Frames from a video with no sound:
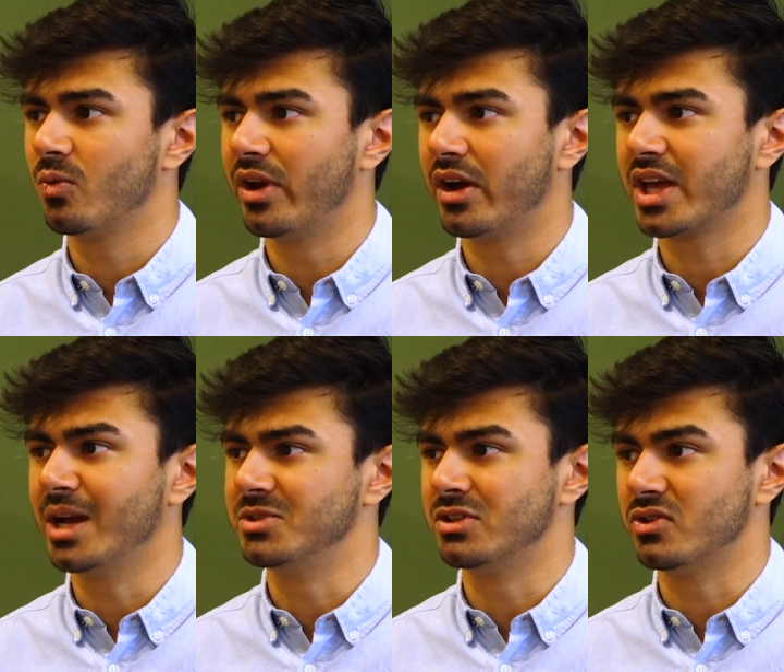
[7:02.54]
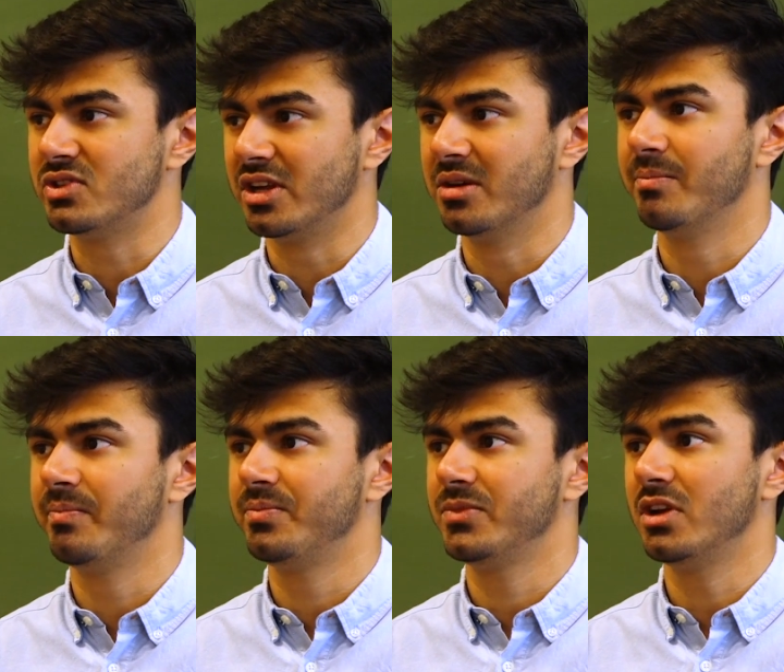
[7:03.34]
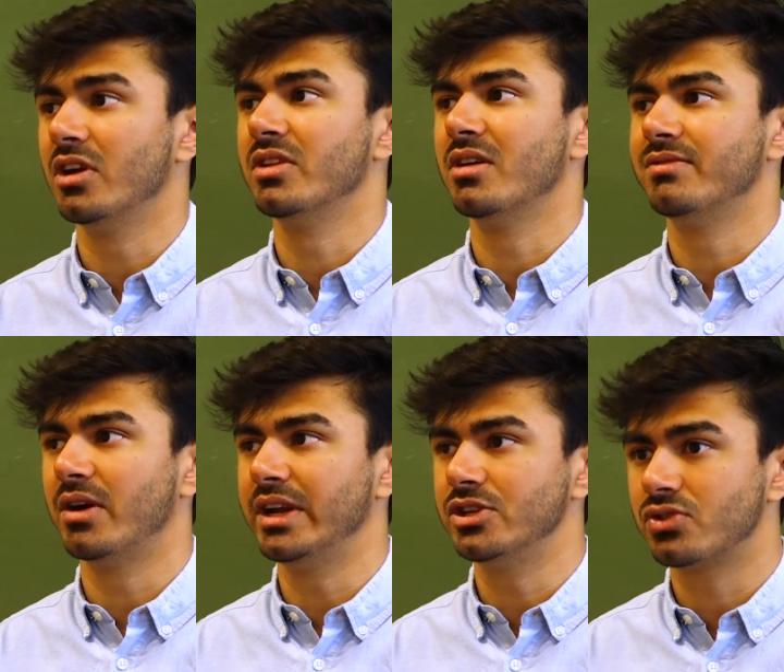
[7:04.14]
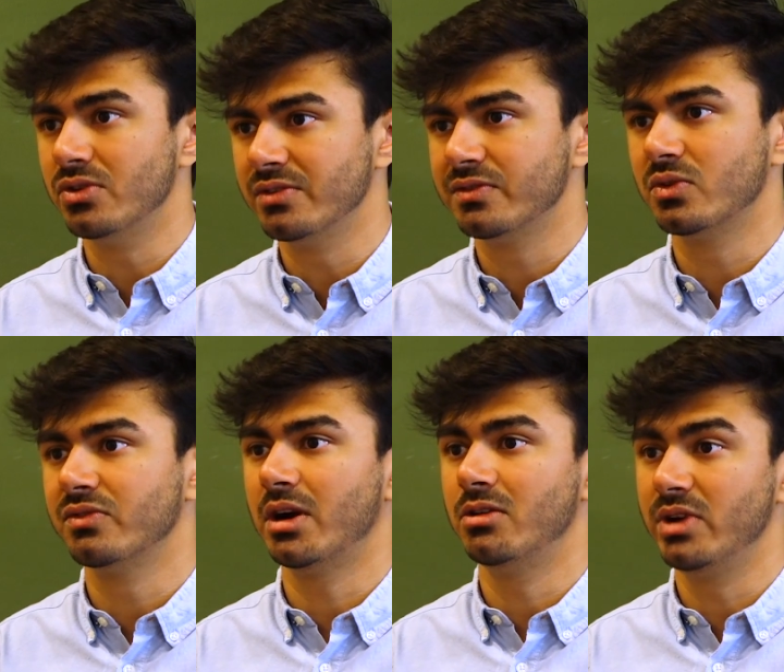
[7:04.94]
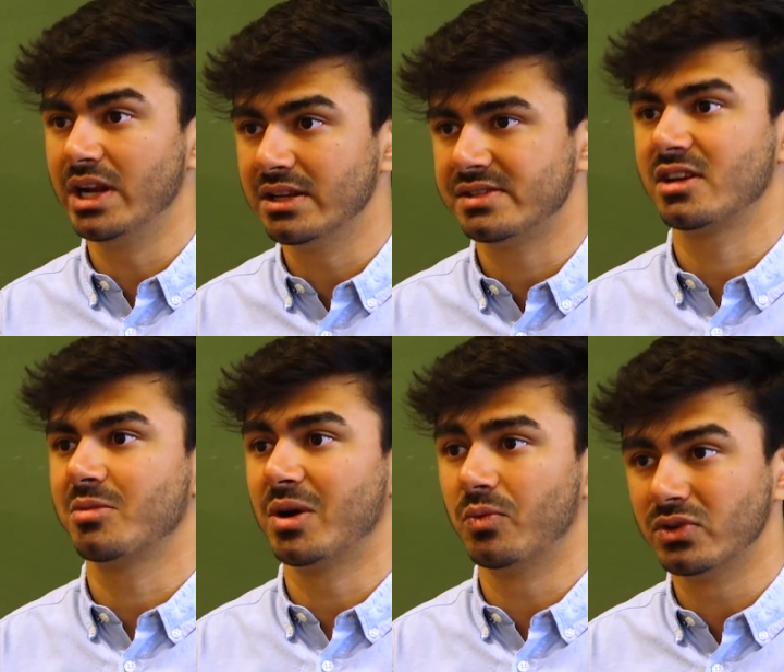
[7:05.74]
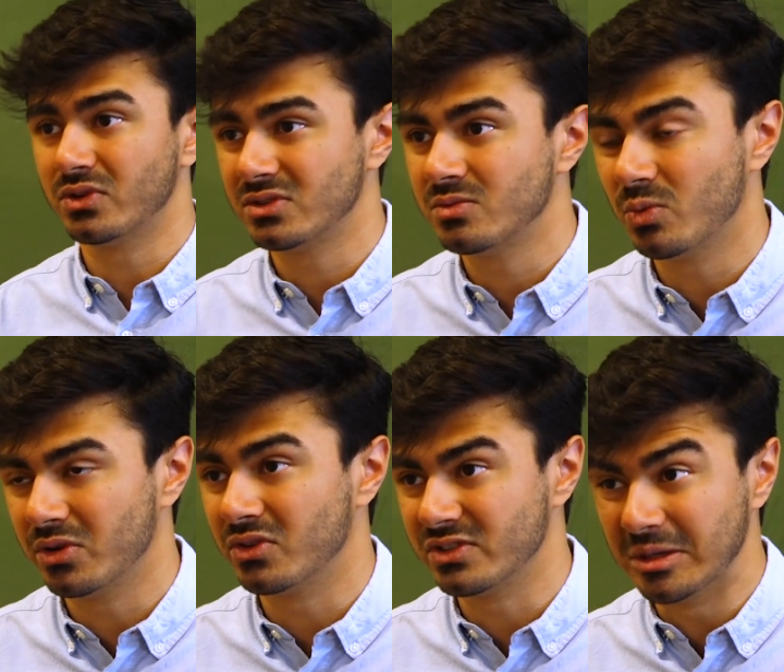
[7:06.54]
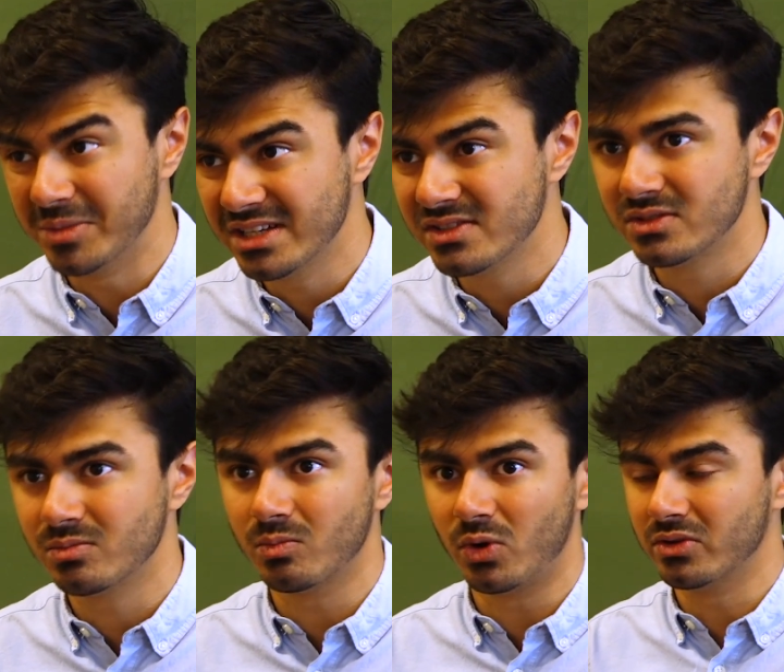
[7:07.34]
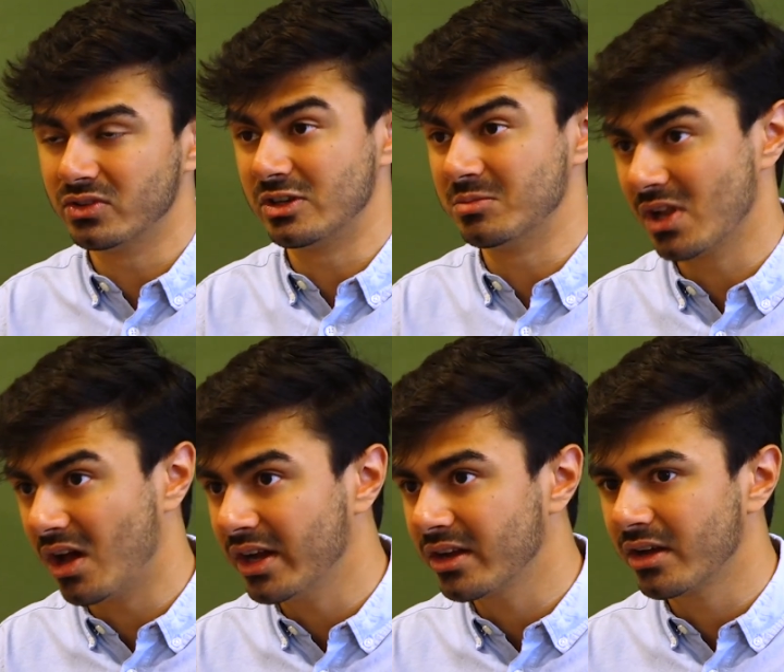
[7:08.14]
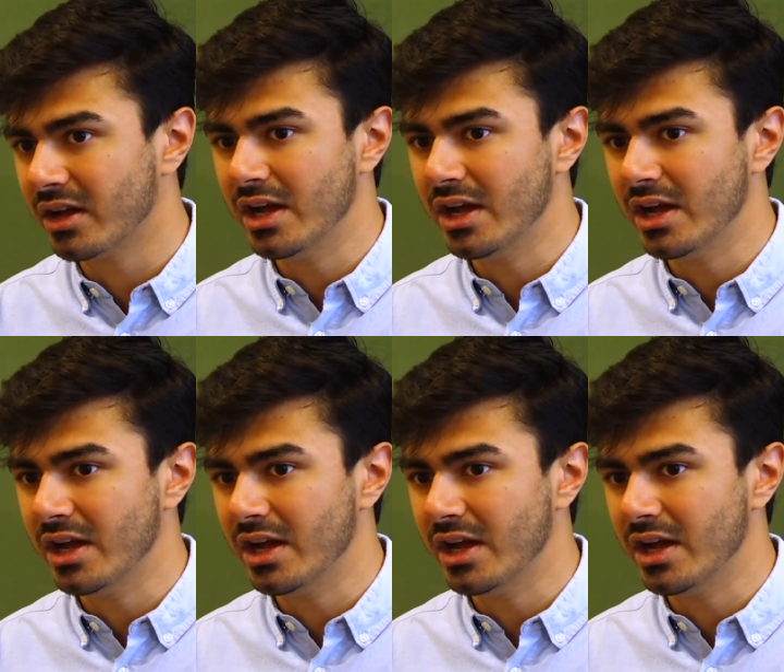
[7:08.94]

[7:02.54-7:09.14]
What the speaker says: When I came to Nottingham, you know, they were very truthful, very realistic about what Nottingham is, what Nottingham's like.